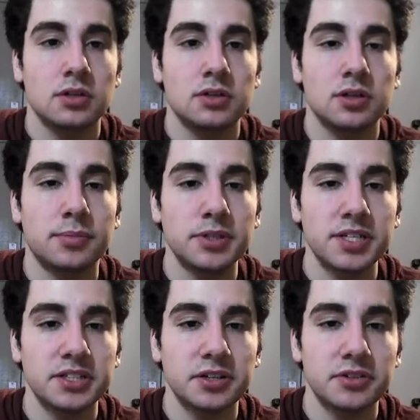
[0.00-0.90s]
Number
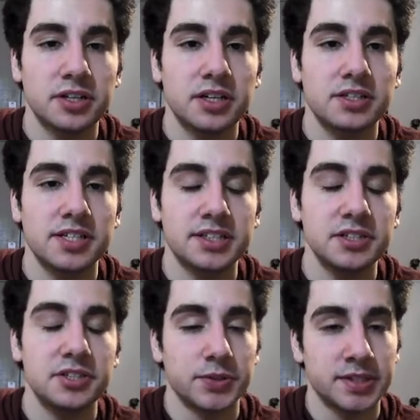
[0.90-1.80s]

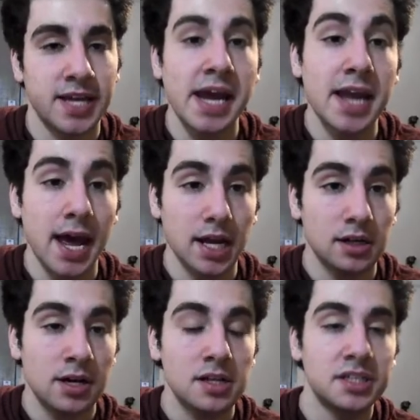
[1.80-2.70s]
662, Nay, nay.
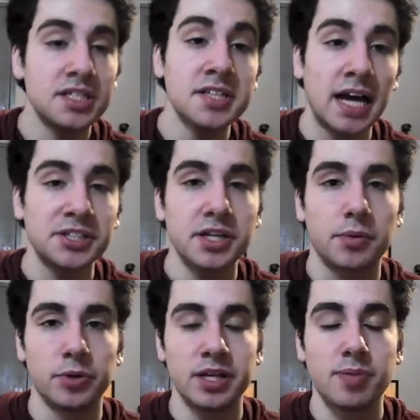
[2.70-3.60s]
This is actually a
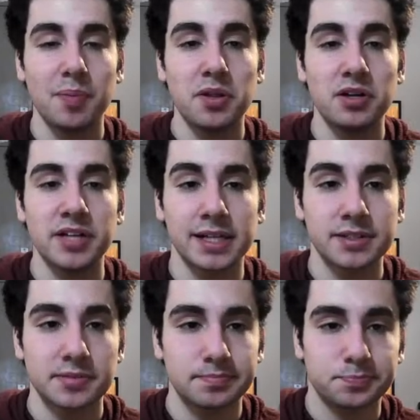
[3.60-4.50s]
really popular dance.